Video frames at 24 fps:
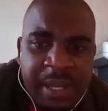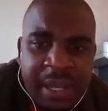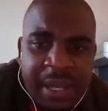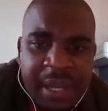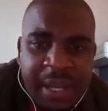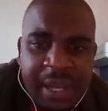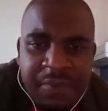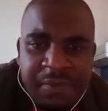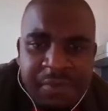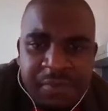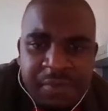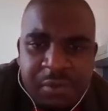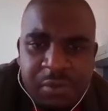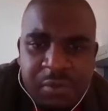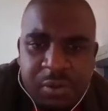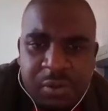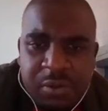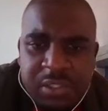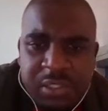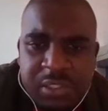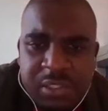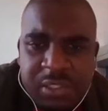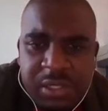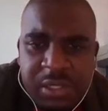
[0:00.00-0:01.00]
I've
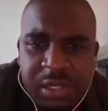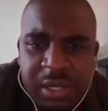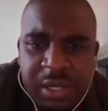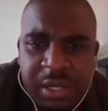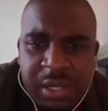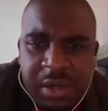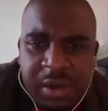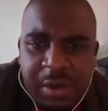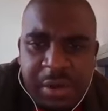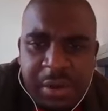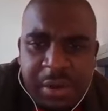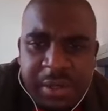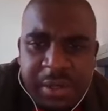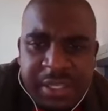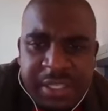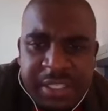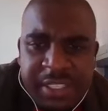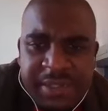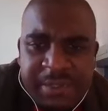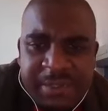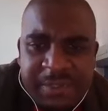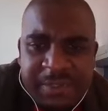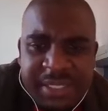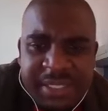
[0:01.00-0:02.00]
looked on
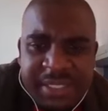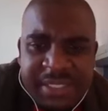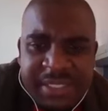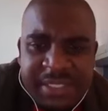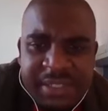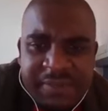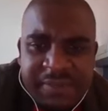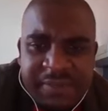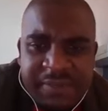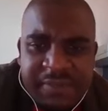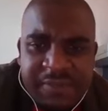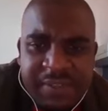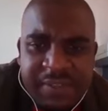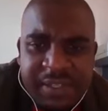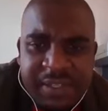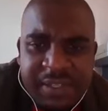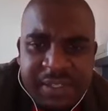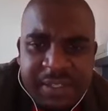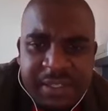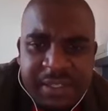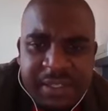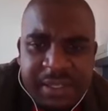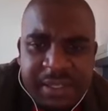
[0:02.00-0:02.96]
a specific.